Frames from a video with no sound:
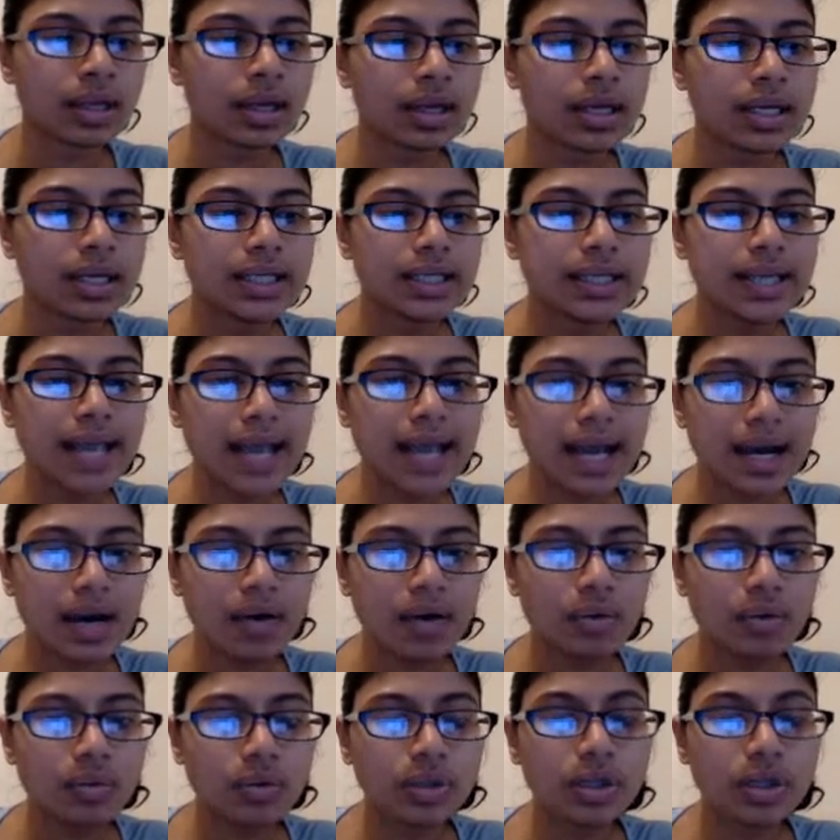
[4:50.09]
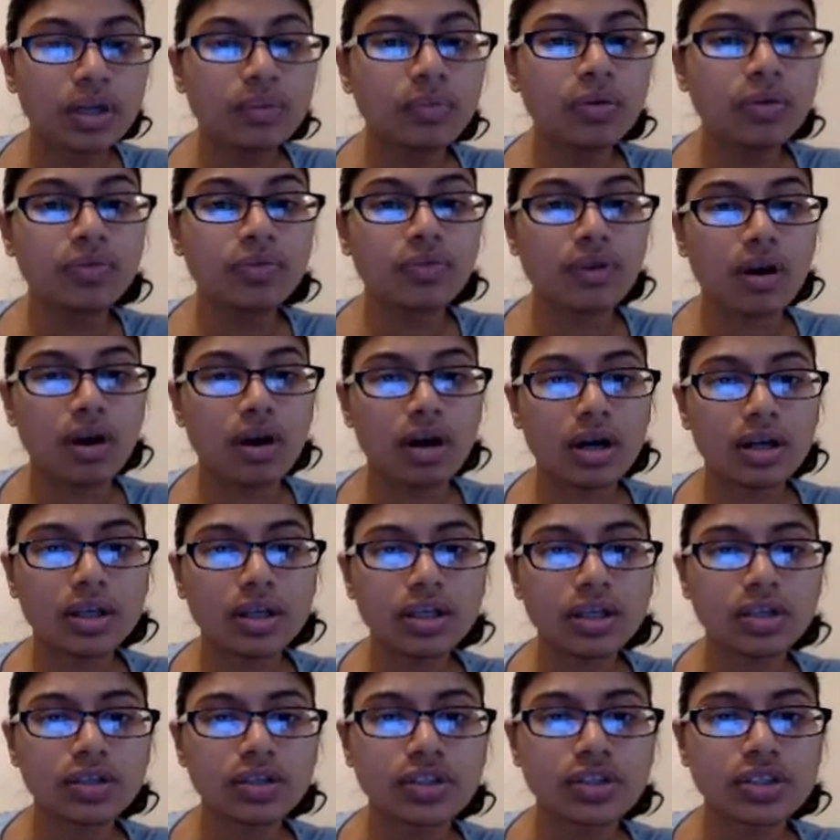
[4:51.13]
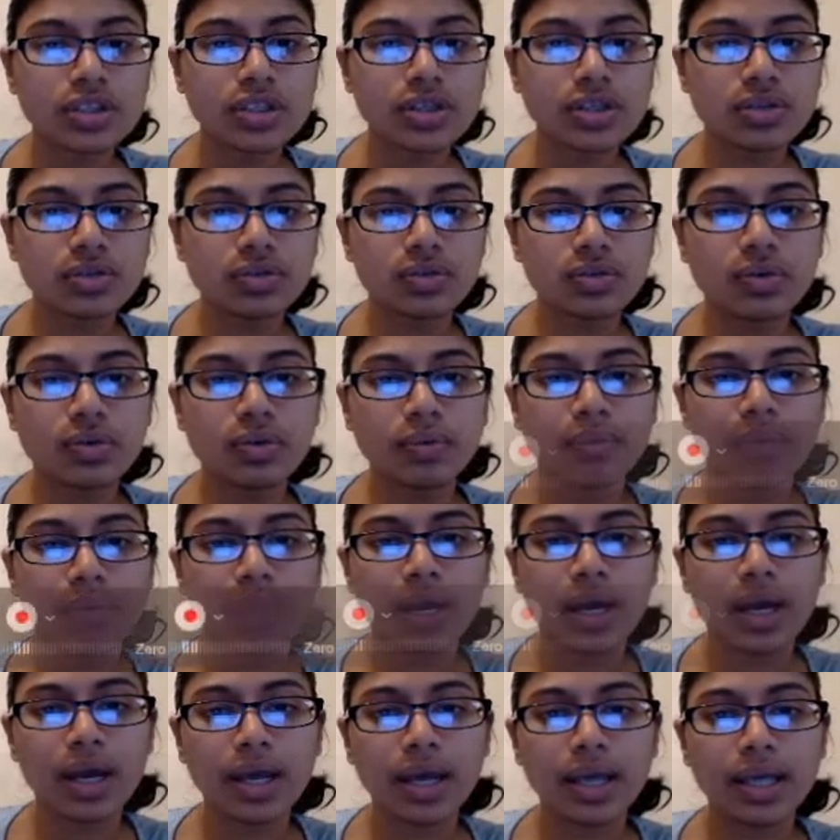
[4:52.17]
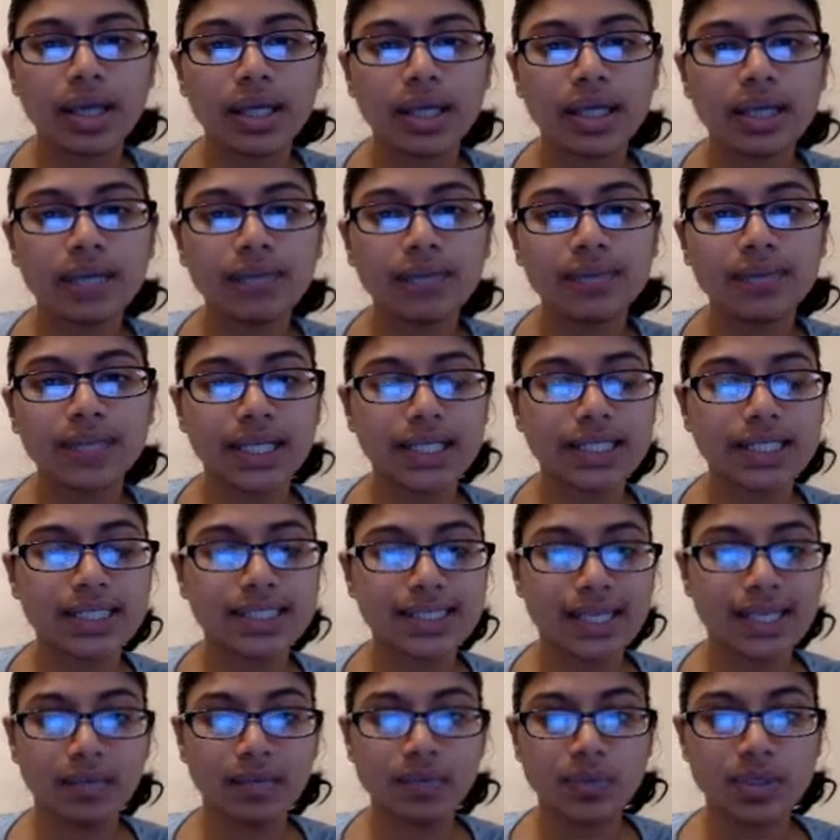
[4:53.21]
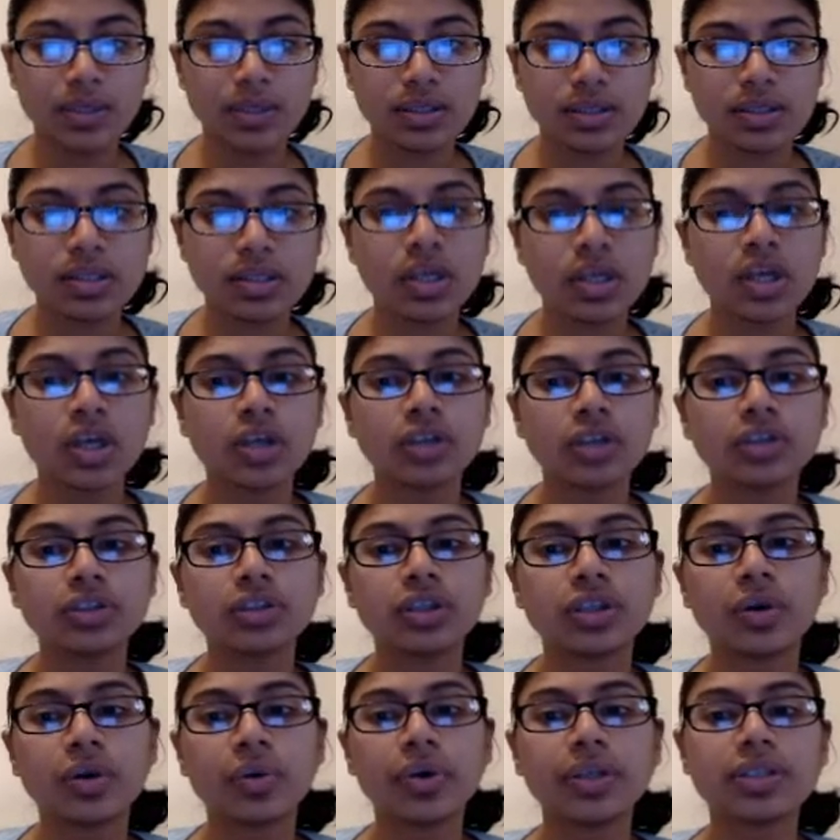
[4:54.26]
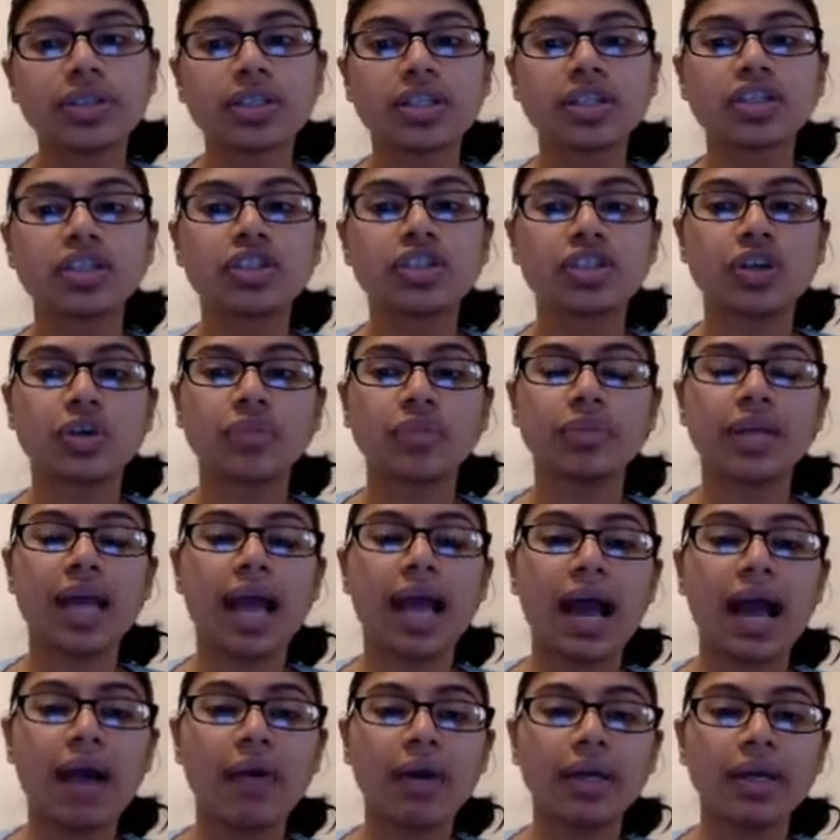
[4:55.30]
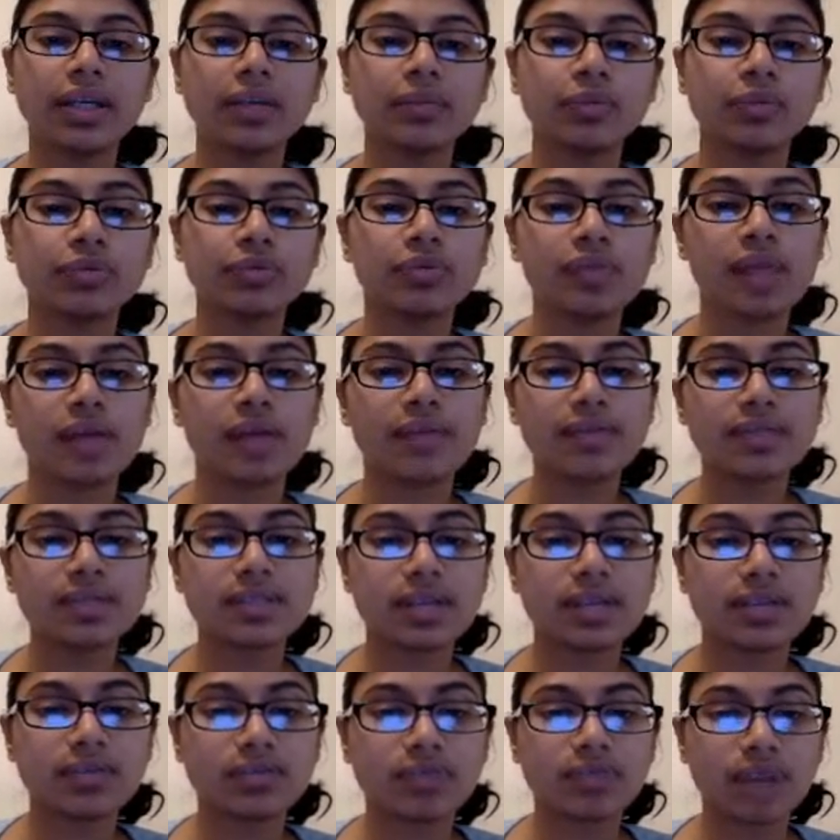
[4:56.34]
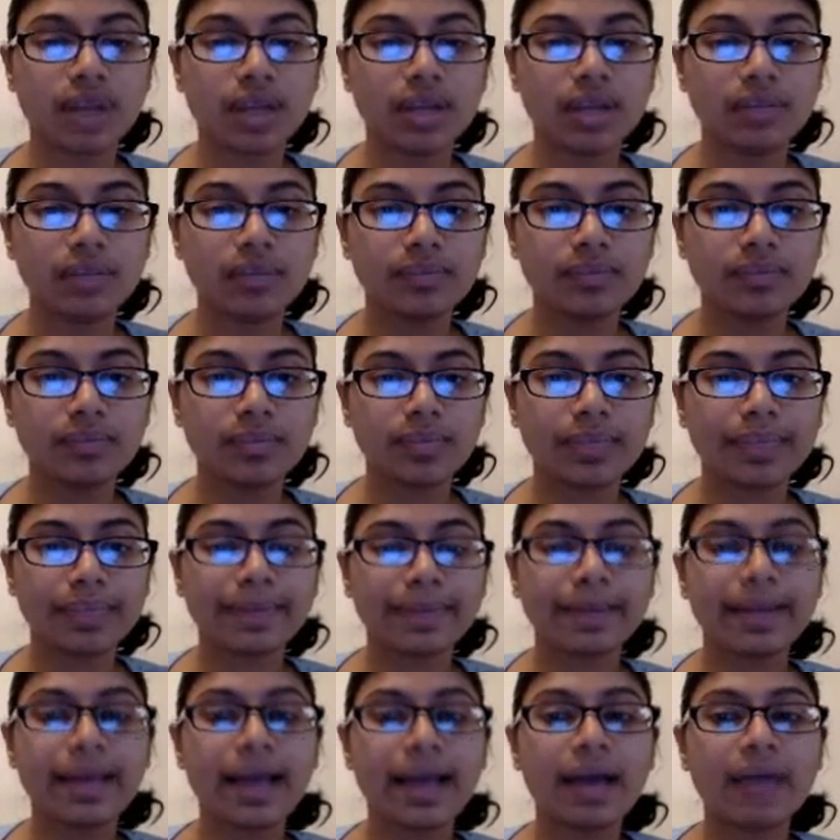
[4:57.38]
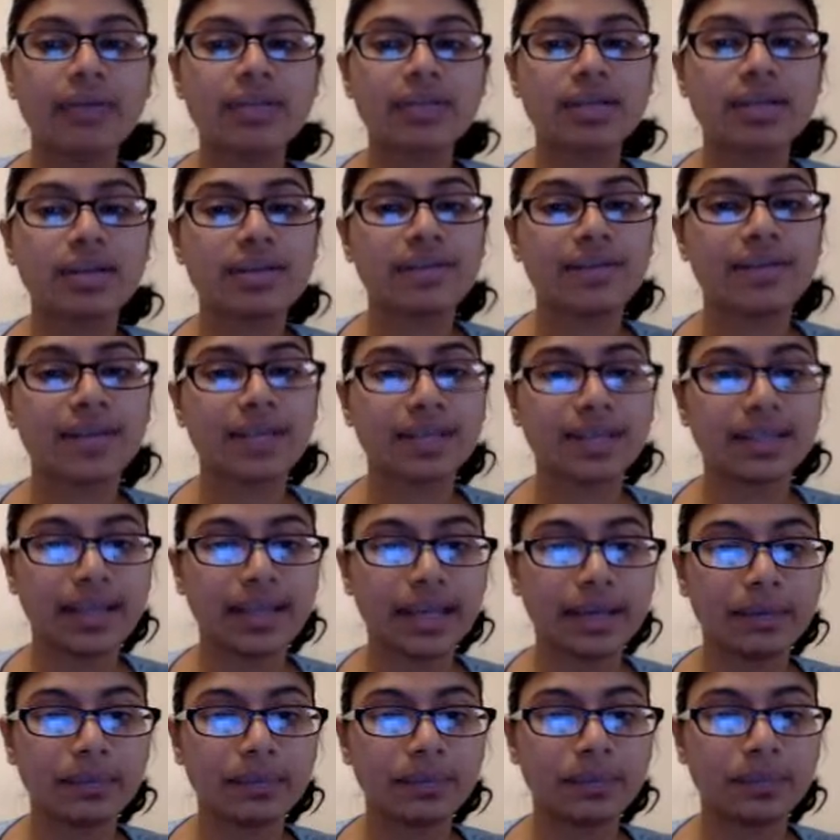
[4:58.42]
Now, we're going to move on to my if-then statements. So it's going to show me how I can move left and right and how it's going to affect the game.